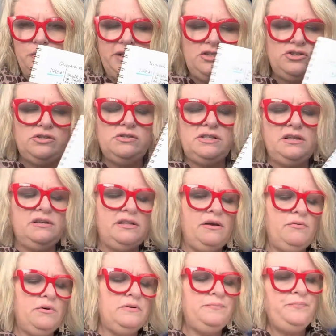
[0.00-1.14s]
issues that they
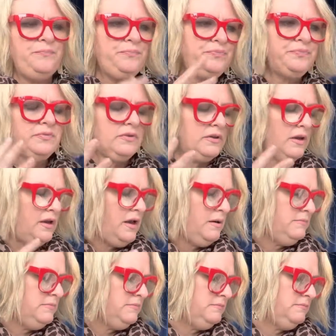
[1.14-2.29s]
were
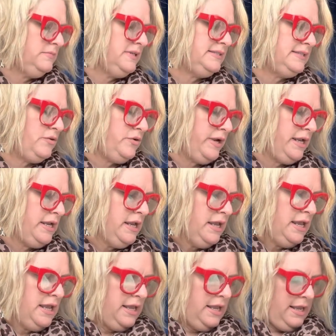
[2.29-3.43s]
considering.
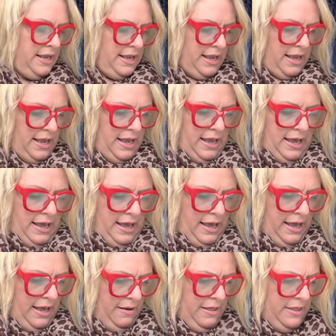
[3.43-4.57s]

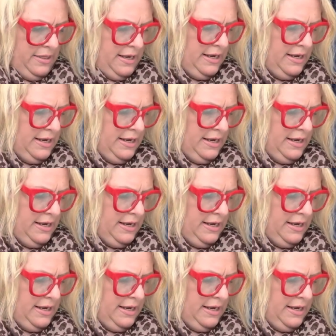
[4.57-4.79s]
The